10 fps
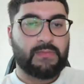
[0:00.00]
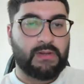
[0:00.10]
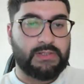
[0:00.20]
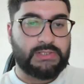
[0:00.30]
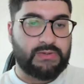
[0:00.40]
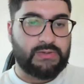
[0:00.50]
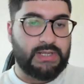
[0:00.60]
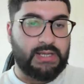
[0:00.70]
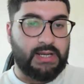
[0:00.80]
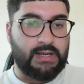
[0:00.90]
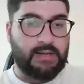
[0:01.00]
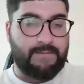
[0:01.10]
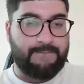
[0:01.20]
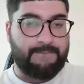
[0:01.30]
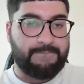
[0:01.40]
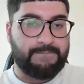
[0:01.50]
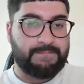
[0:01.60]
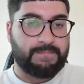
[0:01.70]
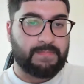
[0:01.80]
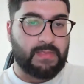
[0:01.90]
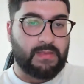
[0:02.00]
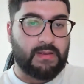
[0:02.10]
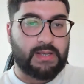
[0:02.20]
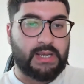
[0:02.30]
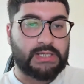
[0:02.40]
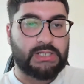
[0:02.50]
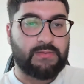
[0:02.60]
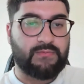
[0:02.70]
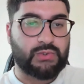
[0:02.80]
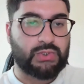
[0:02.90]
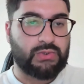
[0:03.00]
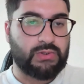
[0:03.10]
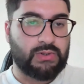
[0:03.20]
Jiri catching him for sure.